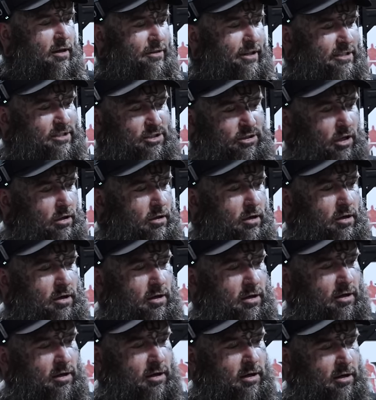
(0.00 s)
that's not
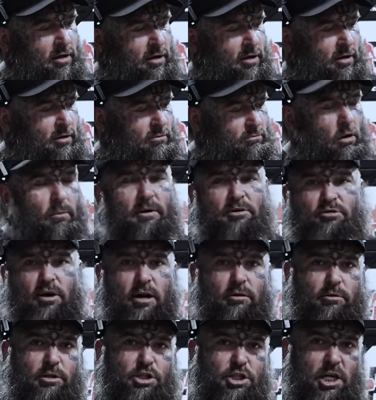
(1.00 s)
what we're
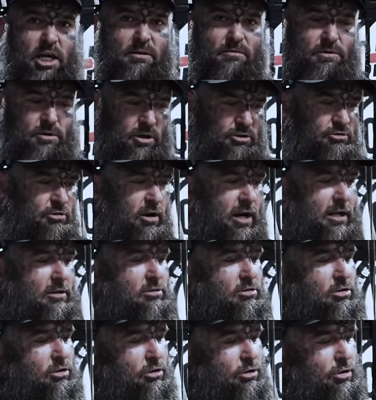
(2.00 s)
trying to achieve. We're not trying
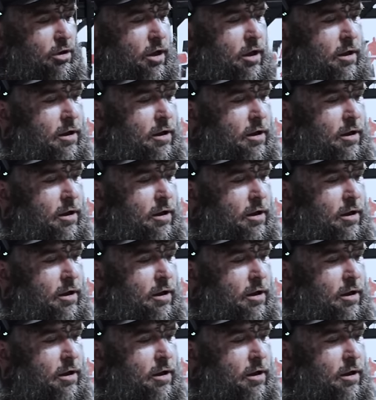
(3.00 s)
to,